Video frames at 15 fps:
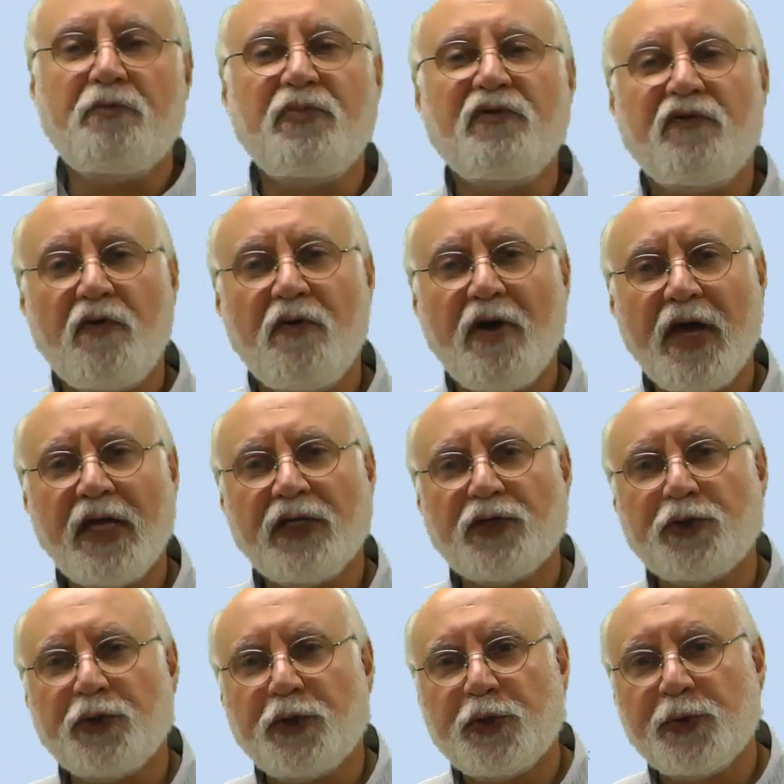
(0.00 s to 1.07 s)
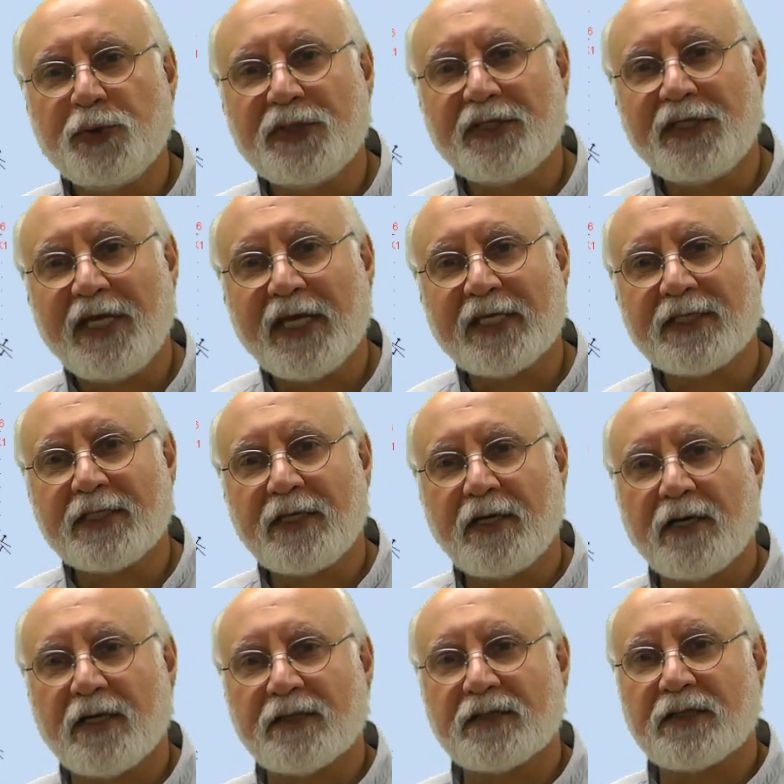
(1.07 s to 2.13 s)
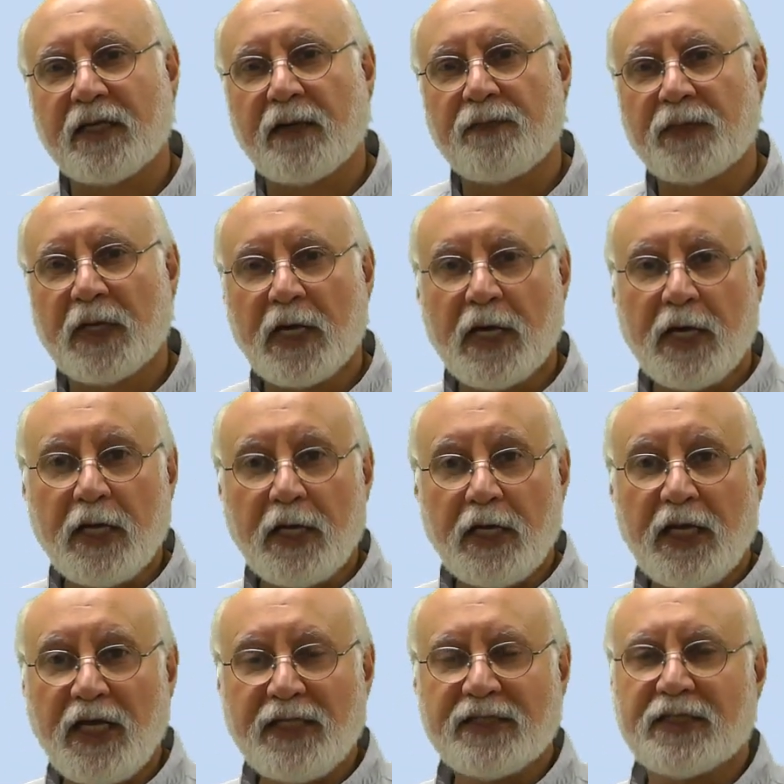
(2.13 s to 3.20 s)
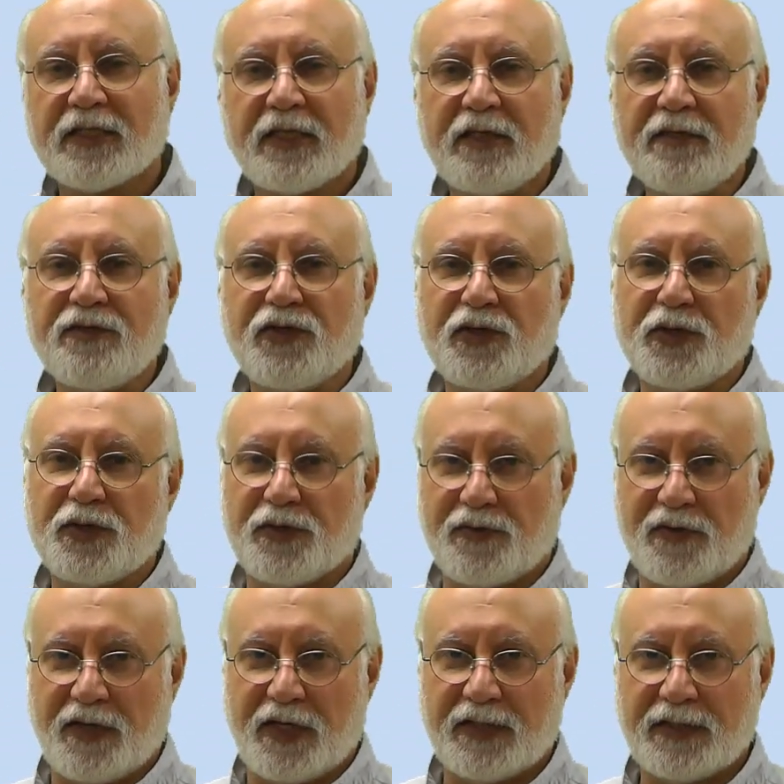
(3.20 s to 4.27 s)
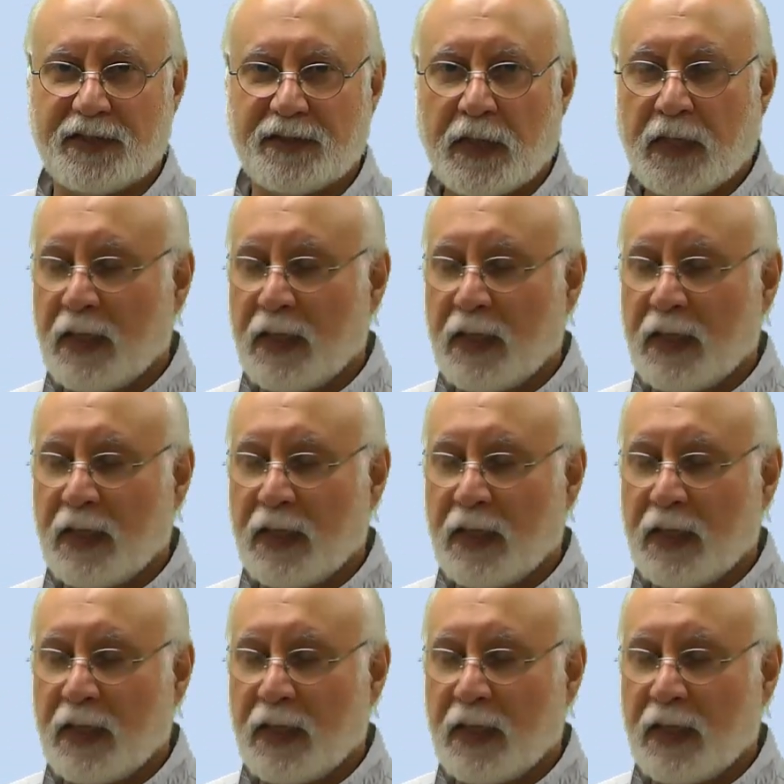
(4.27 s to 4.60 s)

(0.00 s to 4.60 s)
Before I introduce the next concept, let's consider this.